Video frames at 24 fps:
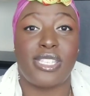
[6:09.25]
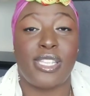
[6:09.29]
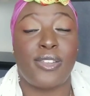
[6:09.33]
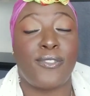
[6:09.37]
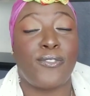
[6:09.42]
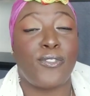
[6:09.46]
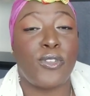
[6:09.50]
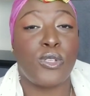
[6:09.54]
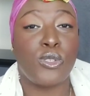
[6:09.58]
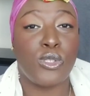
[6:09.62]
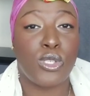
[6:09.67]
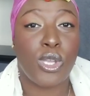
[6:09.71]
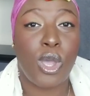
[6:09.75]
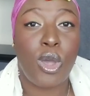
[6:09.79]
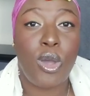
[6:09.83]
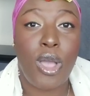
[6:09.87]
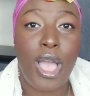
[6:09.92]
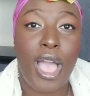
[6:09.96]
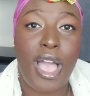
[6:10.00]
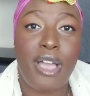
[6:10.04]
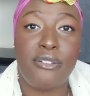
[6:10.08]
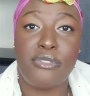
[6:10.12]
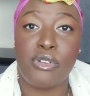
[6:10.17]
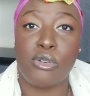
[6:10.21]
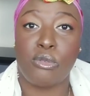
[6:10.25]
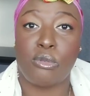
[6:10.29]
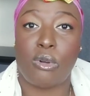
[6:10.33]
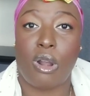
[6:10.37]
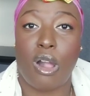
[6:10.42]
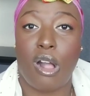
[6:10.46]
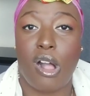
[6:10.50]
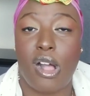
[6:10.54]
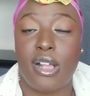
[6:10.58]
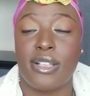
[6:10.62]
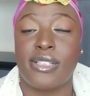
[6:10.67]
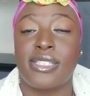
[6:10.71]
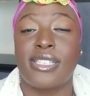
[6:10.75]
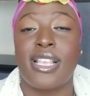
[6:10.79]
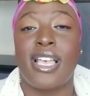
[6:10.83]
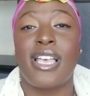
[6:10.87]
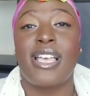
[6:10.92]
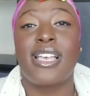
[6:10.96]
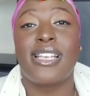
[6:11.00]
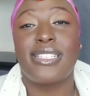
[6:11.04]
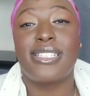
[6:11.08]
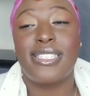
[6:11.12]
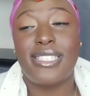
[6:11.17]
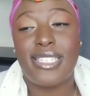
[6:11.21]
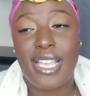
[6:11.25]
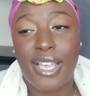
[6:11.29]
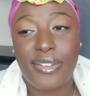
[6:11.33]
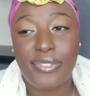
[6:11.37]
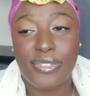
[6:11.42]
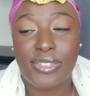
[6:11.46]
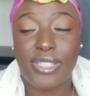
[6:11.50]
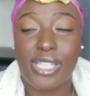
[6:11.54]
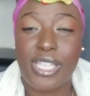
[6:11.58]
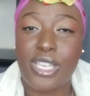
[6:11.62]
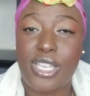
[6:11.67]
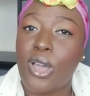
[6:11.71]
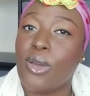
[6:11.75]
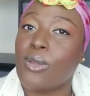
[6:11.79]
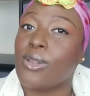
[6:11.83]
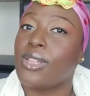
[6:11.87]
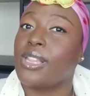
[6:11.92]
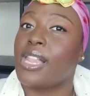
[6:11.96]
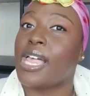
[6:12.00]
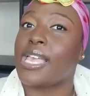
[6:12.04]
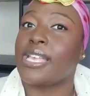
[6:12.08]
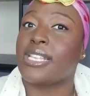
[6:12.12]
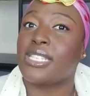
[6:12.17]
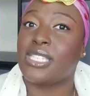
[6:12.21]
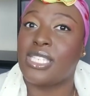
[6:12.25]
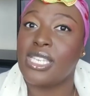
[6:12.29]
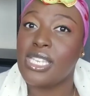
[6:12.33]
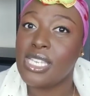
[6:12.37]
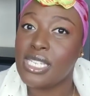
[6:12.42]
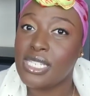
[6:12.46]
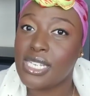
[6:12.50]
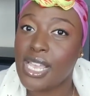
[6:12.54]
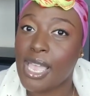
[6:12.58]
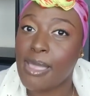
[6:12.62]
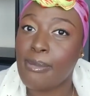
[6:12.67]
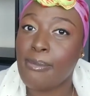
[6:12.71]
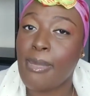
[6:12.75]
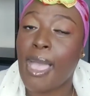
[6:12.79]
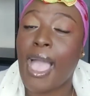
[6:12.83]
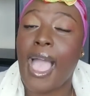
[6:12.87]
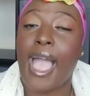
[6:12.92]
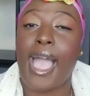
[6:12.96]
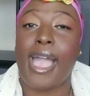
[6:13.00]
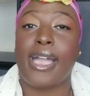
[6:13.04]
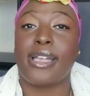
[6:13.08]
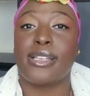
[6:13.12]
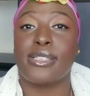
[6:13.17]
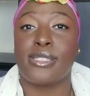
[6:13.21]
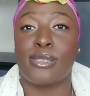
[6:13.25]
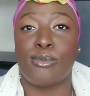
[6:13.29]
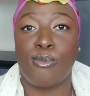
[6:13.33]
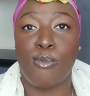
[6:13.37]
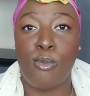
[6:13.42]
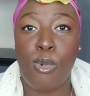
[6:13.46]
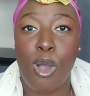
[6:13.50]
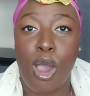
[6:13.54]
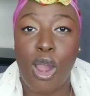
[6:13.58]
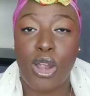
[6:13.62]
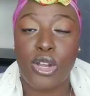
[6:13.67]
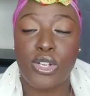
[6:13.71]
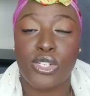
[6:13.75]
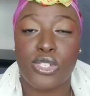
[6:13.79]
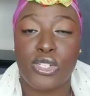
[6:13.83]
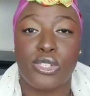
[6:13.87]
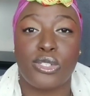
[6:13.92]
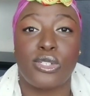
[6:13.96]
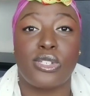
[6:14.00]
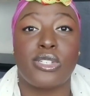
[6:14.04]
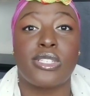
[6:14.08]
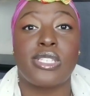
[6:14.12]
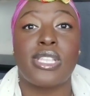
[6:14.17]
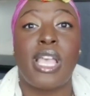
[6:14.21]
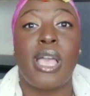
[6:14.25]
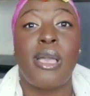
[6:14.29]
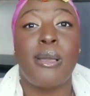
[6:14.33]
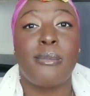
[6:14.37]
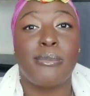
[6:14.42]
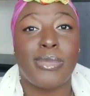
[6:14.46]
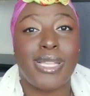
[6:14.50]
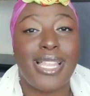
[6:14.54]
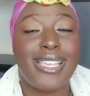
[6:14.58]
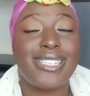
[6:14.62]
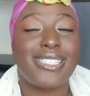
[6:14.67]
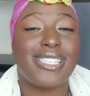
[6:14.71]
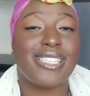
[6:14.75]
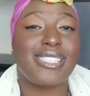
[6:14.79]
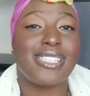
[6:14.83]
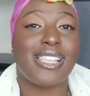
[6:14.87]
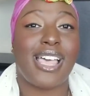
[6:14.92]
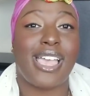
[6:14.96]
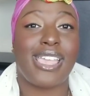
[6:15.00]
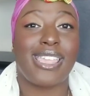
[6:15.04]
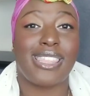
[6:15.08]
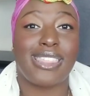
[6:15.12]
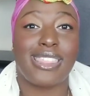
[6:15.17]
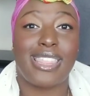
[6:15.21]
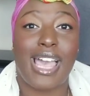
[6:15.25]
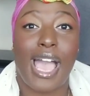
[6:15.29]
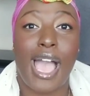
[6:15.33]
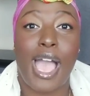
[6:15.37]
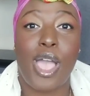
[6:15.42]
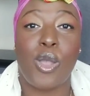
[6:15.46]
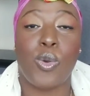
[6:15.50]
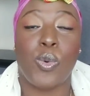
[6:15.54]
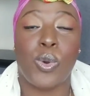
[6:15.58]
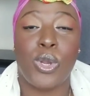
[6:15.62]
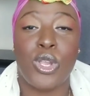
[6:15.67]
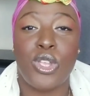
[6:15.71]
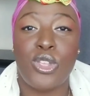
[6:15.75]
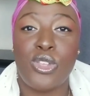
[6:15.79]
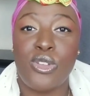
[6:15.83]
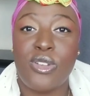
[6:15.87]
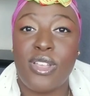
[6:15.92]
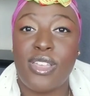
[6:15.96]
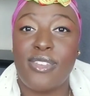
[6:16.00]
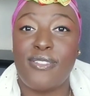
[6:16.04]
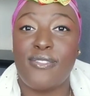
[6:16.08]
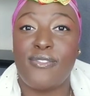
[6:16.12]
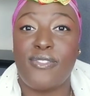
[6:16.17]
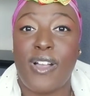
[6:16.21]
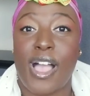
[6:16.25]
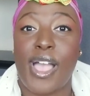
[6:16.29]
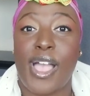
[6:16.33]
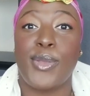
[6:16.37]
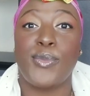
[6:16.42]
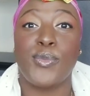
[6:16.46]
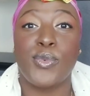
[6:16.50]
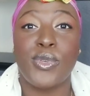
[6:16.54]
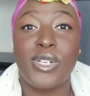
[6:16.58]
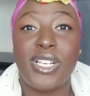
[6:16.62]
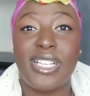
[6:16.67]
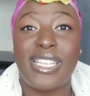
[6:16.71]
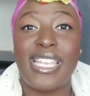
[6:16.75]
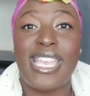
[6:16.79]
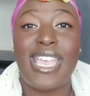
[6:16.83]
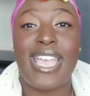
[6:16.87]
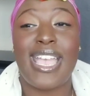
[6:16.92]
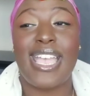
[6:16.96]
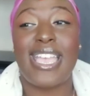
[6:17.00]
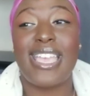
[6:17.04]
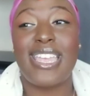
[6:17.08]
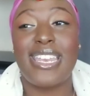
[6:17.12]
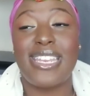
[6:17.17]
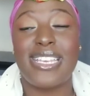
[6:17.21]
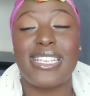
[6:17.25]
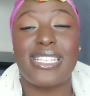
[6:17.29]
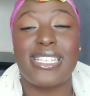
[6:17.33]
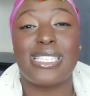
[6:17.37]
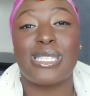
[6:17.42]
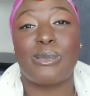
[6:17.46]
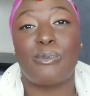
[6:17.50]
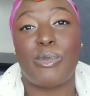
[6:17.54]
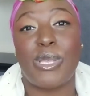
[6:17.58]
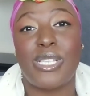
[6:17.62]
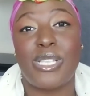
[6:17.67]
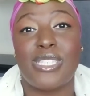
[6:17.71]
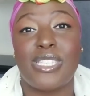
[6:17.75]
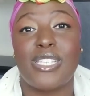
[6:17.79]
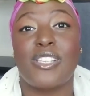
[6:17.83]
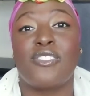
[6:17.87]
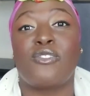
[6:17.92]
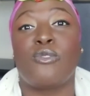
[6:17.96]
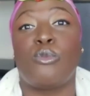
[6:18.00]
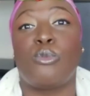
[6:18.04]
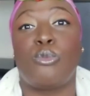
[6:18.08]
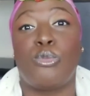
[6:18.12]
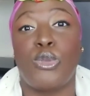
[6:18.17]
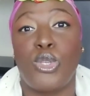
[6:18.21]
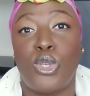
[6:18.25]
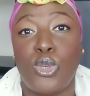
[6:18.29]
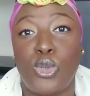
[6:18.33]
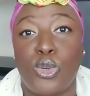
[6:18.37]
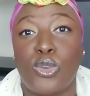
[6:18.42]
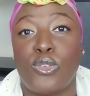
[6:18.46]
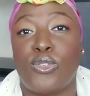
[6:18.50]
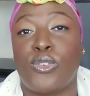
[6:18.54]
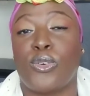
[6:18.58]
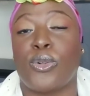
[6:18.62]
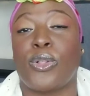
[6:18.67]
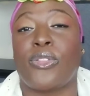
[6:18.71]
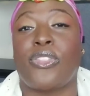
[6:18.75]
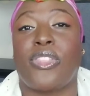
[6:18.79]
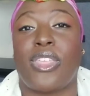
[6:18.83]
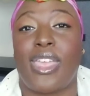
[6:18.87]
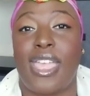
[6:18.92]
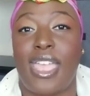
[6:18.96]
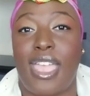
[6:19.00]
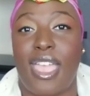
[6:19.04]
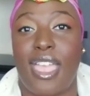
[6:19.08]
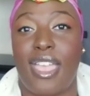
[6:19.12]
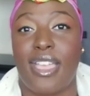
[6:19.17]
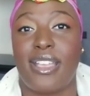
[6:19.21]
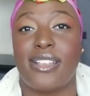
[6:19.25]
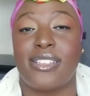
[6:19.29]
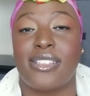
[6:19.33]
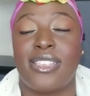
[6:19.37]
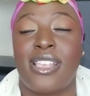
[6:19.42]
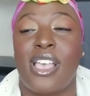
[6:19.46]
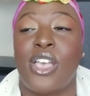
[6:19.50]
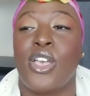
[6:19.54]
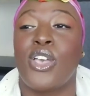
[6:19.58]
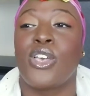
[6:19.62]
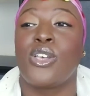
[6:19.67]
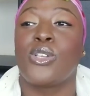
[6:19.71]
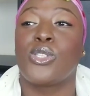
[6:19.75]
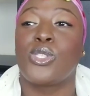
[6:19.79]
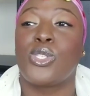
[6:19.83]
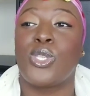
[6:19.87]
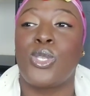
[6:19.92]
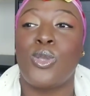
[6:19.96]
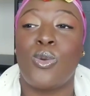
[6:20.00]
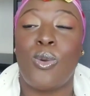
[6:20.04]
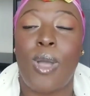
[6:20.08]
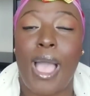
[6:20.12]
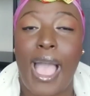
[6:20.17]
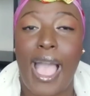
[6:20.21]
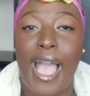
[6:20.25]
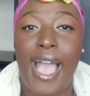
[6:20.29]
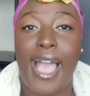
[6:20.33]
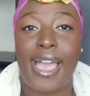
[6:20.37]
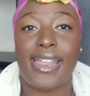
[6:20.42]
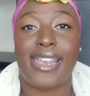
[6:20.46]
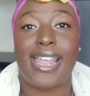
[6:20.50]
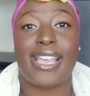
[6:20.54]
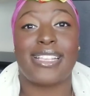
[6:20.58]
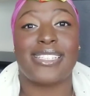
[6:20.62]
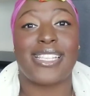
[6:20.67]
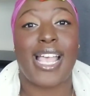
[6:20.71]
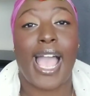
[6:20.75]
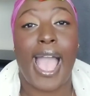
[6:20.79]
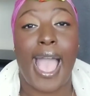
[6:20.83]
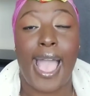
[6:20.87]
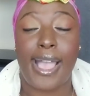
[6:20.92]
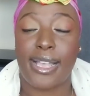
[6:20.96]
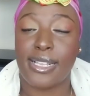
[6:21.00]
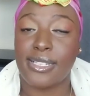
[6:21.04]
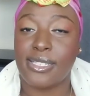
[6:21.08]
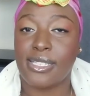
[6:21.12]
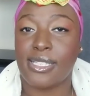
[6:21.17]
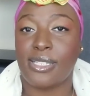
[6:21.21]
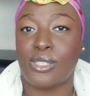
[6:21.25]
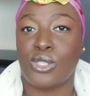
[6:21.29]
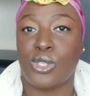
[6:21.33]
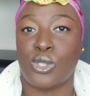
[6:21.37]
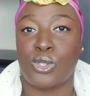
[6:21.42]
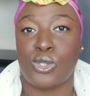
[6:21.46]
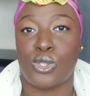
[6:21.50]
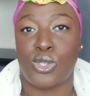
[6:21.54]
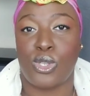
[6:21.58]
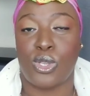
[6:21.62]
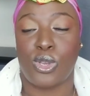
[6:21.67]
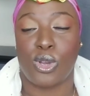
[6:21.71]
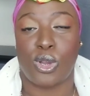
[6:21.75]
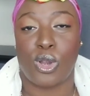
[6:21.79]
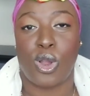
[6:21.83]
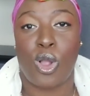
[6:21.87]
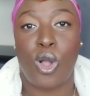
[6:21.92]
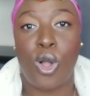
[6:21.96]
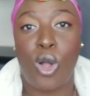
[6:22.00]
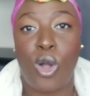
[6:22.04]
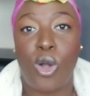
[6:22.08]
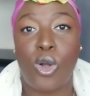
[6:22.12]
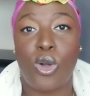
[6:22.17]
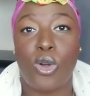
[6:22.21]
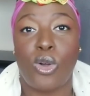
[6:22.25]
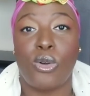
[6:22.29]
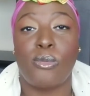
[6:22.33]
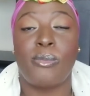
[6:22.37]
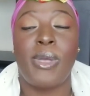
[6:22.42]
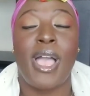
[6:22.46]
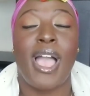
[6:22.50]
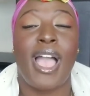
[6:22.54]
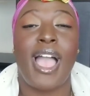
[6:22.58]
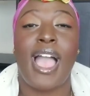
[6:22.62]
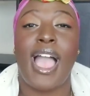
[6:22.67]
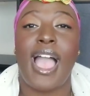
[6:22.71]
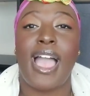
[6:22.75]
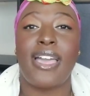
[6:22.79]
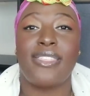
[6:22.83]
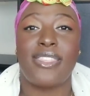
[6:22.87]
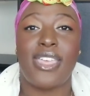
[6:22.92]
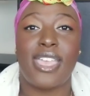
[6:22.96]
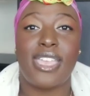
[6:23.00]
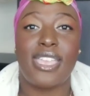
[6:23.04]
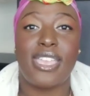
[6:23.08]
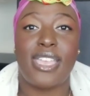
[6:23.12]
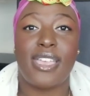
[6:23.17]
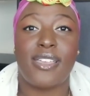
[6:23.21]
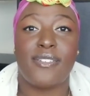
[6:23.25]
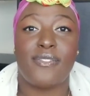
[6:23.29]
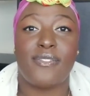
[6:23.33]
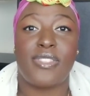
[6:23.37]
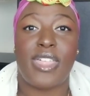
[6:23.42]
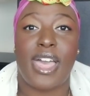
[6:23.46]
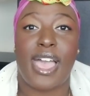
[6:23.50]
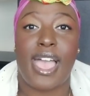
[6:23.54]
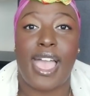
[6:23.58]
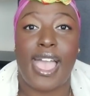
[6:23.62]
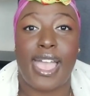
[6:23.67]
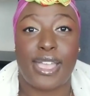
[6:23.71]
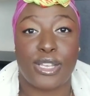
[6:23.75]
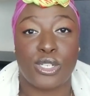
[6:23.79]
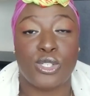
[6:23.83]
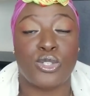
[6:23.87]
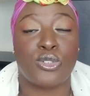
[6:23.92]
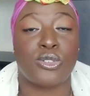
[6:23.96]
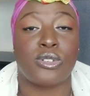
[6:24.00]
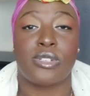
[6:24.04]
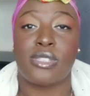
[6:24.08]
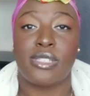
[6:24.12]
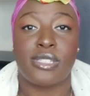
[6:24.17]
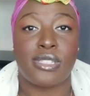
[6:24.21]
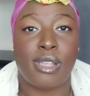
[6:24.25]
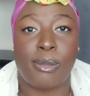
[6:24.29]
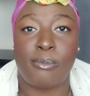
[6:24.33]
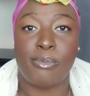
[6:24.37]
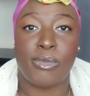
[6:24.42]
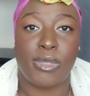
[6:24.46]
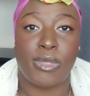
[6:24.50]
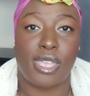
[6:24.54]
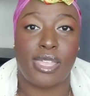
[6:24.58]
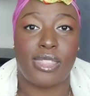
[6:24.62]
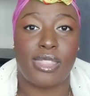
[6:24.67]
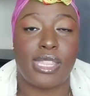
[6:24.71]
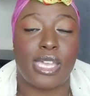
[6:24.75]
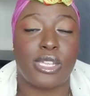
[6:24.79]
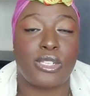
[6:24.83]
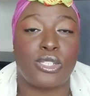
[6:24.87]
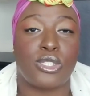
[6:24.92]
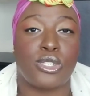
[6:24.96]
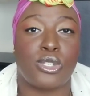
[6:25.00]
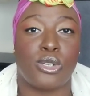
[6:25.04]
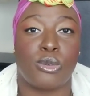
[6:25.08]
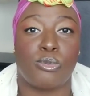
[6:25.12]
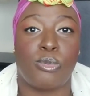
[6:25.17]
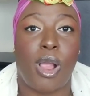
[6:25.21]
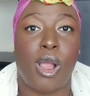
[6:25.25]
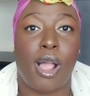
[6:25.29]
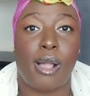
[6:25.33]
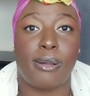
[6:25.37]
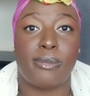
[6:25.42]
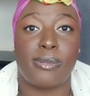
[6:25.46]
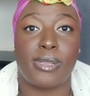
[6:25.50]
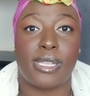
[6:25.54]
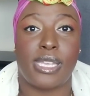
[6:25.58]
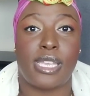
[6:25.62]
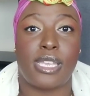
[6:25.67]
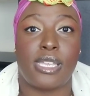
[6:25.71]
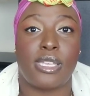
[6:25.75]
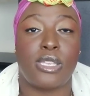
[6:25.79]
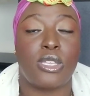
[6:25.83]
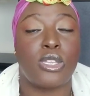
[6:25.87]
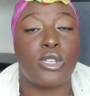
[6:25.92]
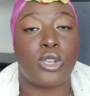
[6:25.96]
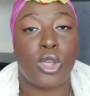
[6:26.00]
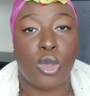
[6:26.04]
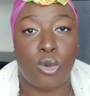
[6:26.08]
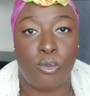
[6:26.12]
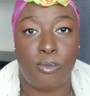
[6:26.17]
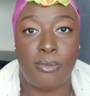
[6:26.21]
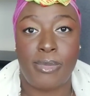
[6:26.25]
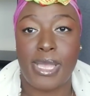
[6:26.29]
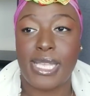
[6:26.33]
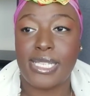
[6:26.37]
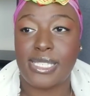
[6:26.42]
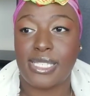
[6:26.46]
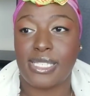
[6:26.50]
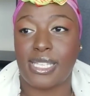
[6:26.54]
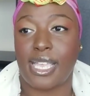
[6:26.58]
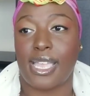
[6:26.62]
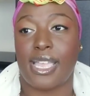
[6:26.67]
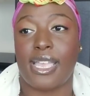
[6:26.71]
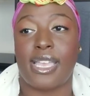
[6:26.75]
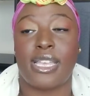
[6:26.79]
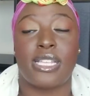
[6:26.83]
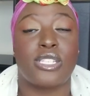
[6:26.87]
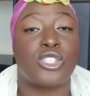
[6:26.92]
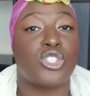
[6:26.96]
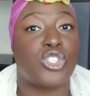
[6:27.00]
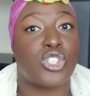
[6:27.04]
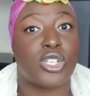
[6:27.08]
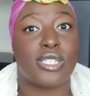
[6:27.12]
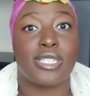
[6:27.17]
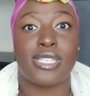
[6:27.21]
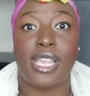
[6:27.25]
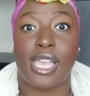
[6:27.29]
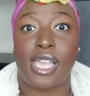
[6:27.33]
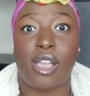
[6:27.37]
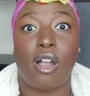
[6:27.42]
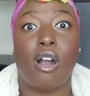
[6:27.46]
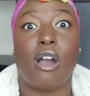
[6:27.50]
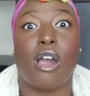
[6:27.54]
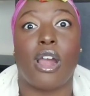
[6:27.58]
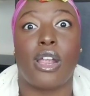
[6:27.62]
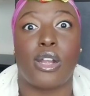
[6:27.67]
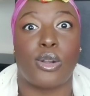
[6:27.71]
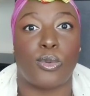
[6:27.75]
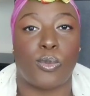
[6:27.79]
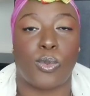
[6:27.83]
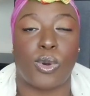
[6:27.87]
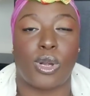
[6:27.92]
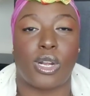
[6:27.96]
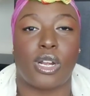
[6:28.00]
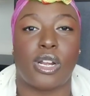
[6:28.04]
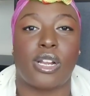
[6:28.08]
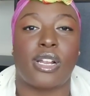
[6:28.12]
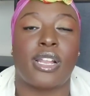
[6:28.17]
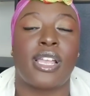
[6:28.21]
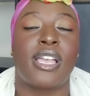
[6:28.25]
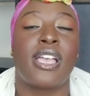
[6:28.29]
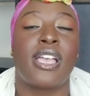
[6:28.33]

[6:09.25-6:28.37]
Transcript: And if you don't have a Ross, definitely go to like TJ Maxx, Marshalls, places like that, where you can find really inexpensive, beautiful things to add as accents into your home, and they give that extra something that you're probably, you know, missing. Just like artwork,